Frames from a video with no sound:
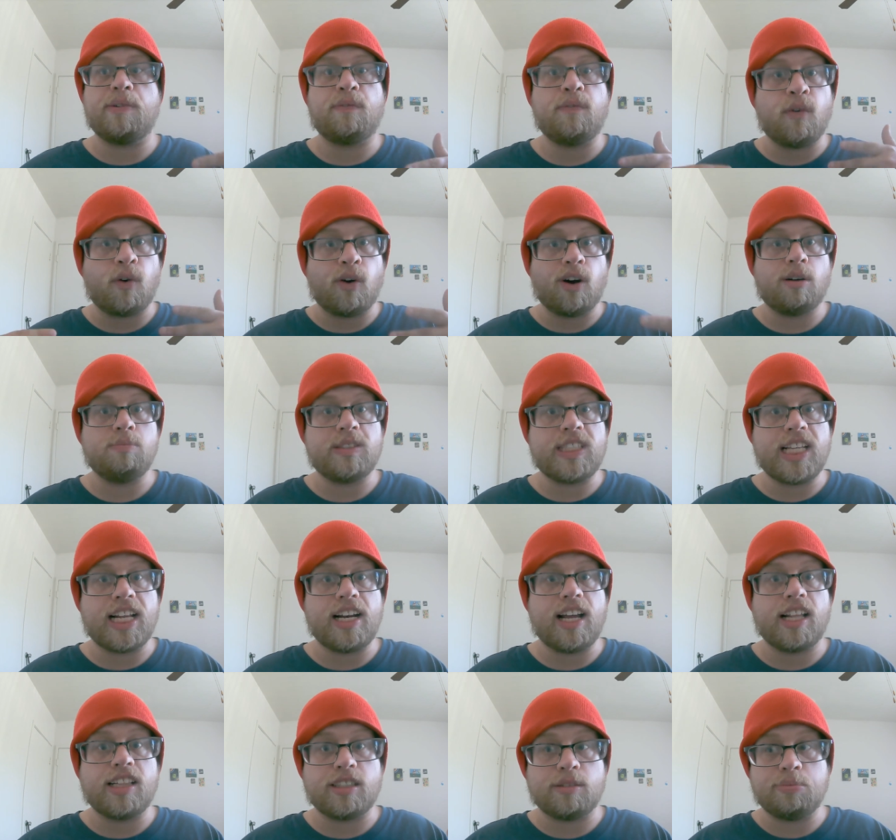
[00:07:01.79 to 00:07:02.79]
performs
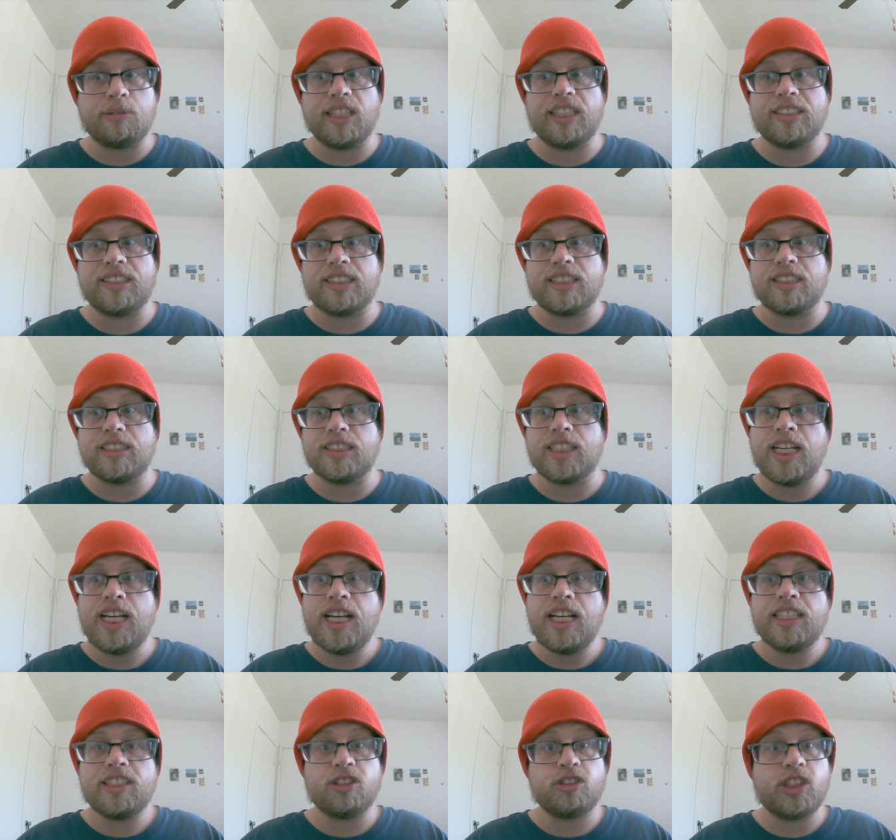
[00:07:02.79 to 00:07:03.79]
at other places.
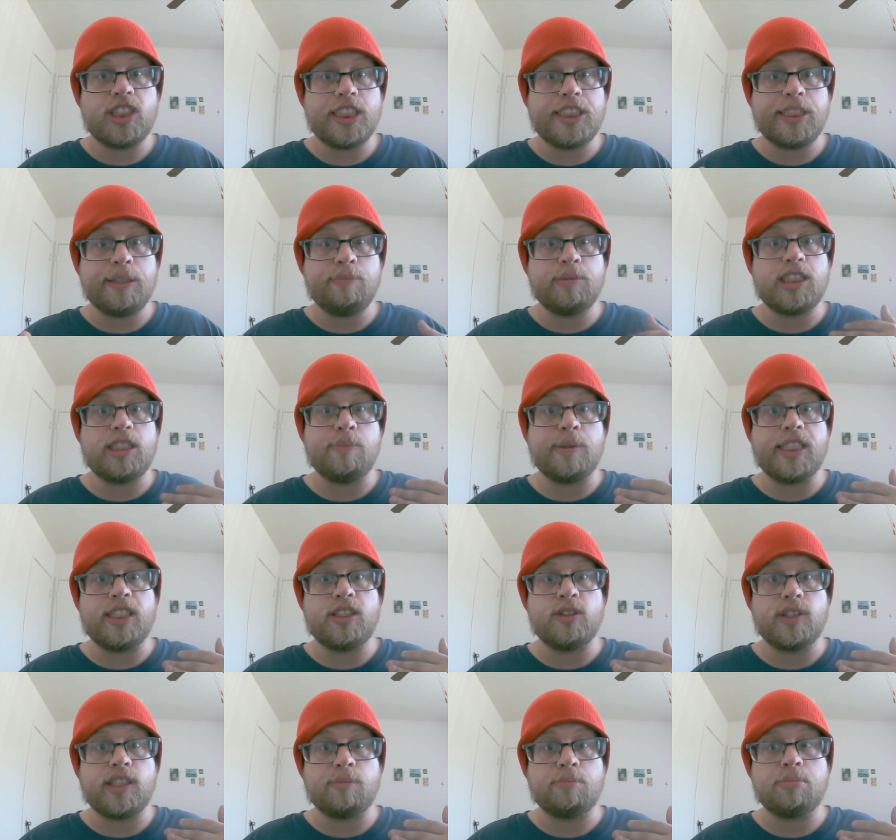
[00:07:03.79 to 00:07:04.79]
So she seems to be
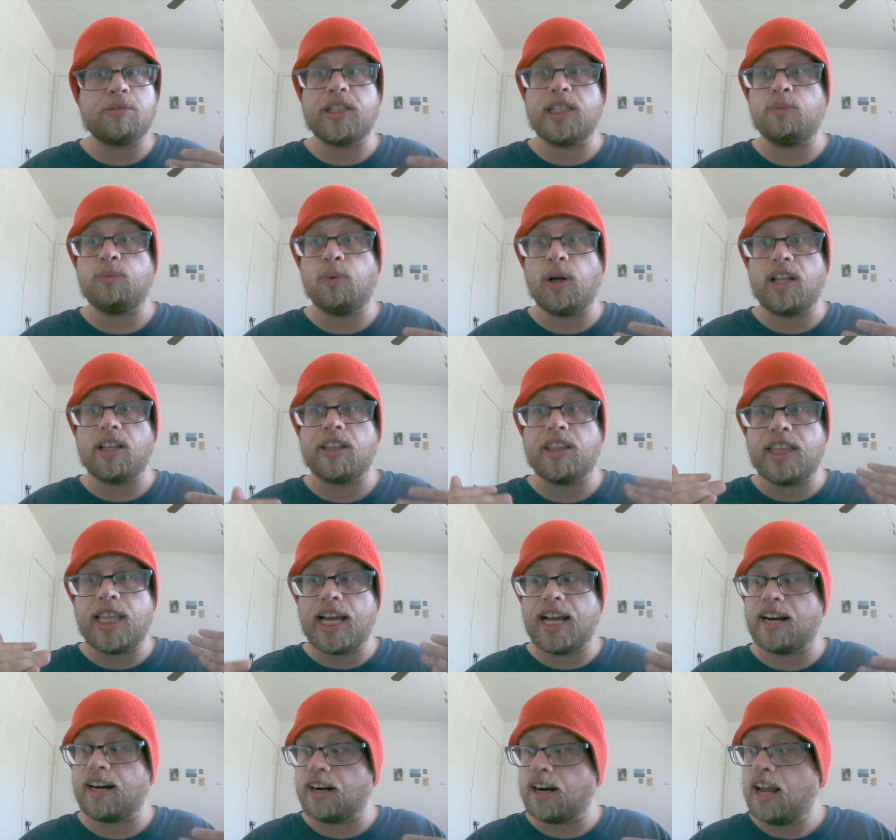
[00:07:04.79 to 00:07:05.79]
doing pretty well
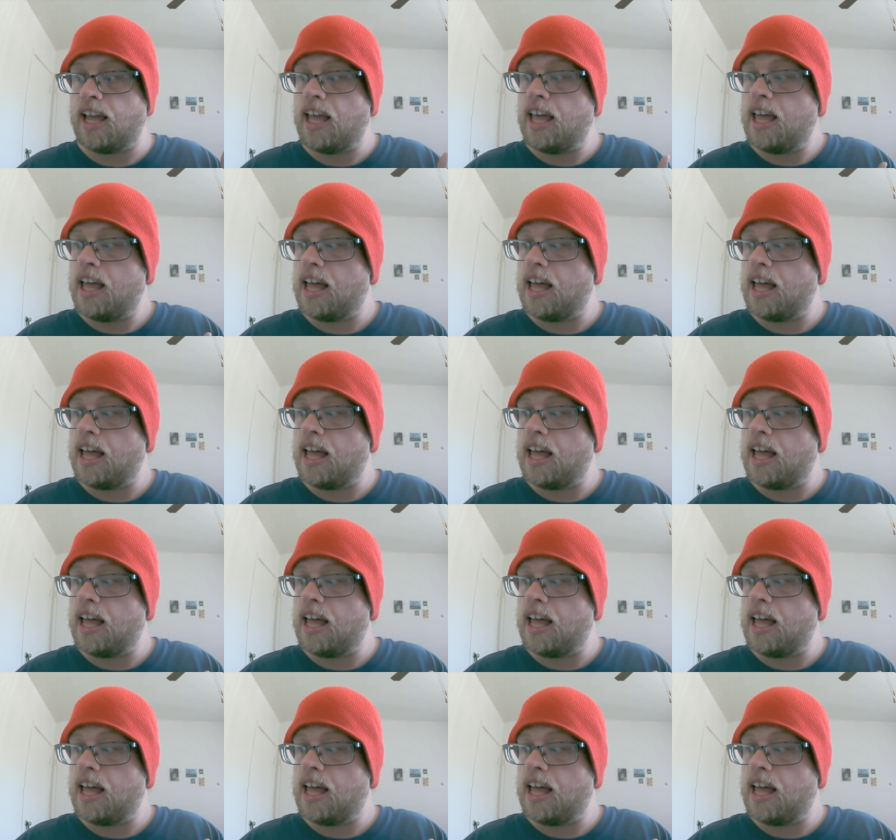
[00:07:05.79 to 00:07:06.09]
there.